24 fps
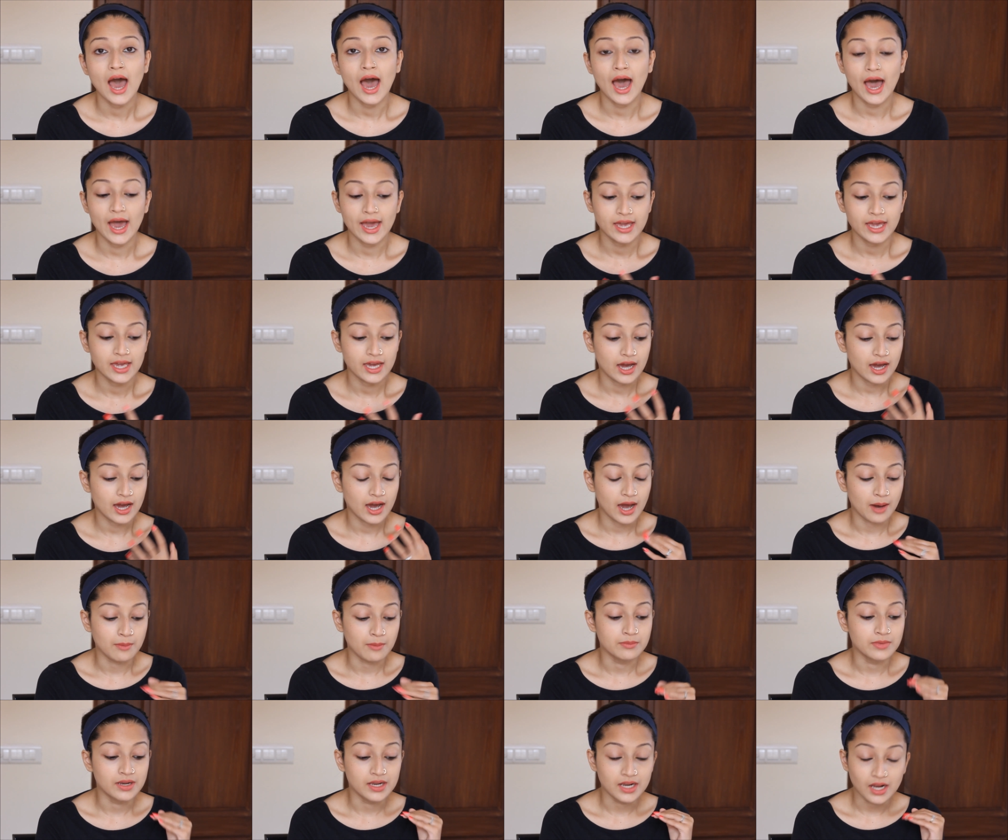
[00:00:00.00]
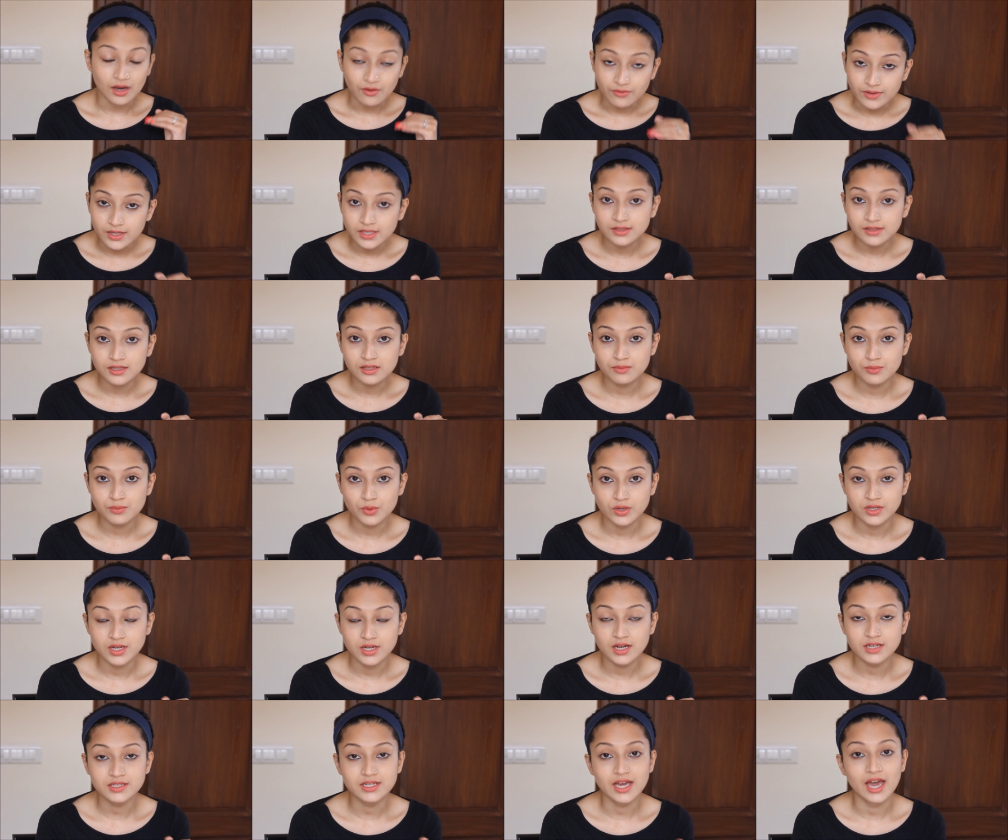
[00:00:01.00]
I am loving this
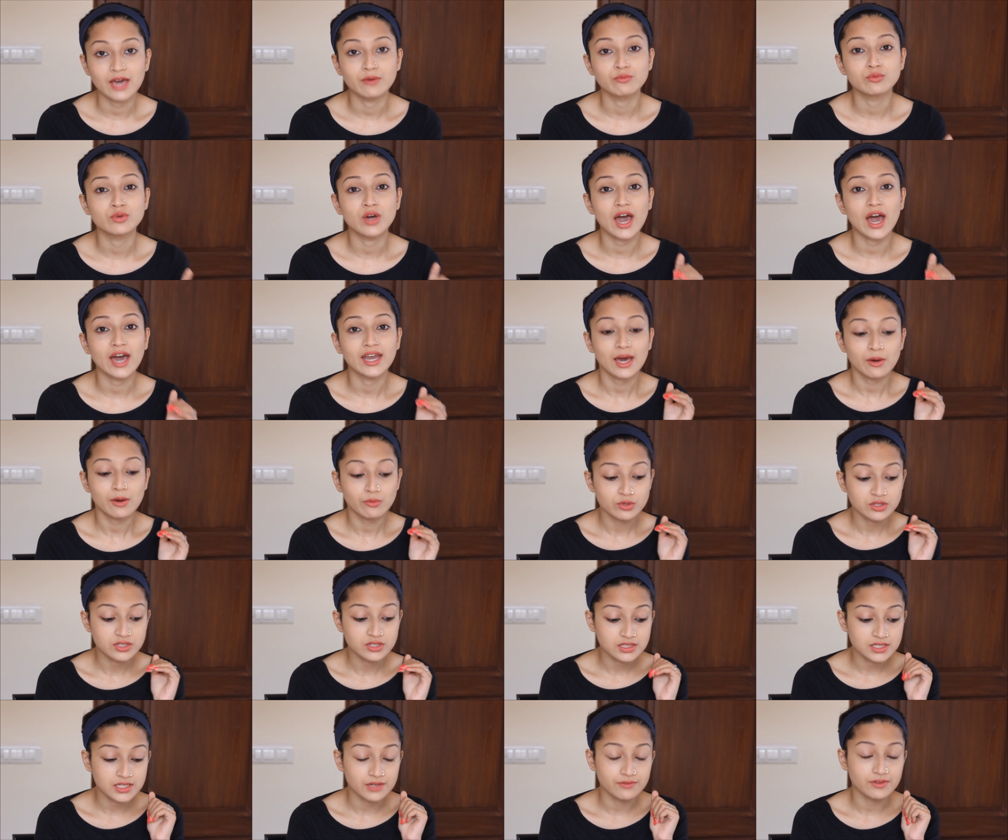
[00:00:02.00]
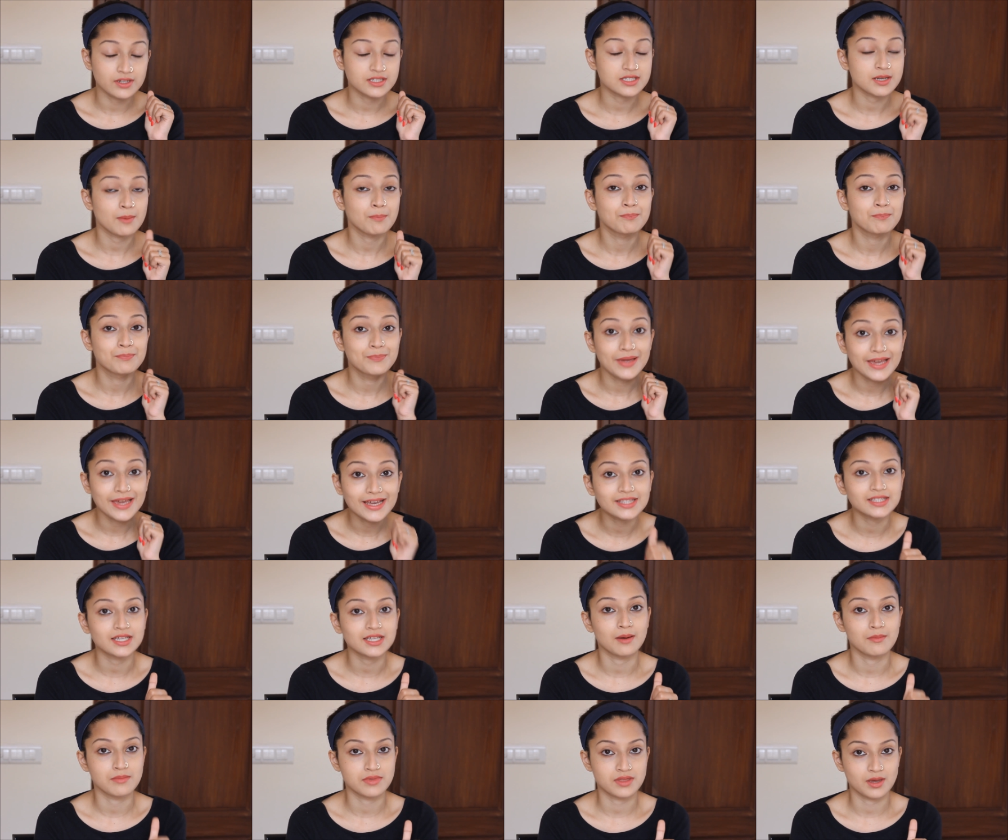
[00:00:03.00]
product and, and I would give it a big
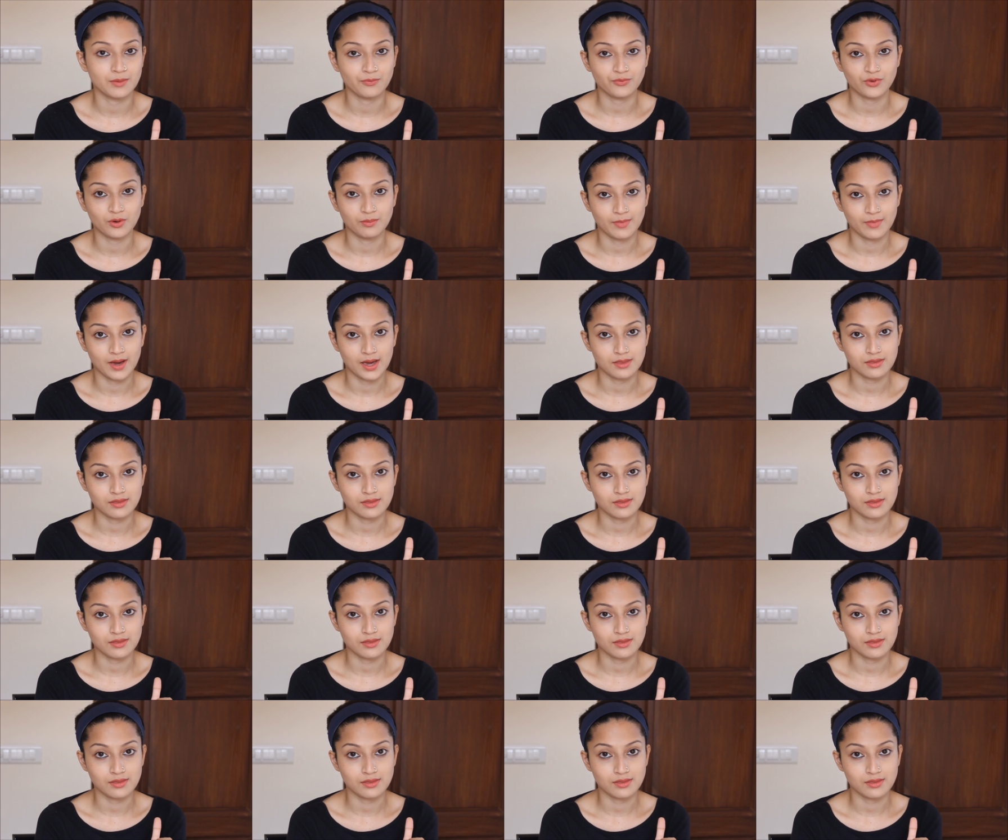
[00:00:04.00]
thumbs up from my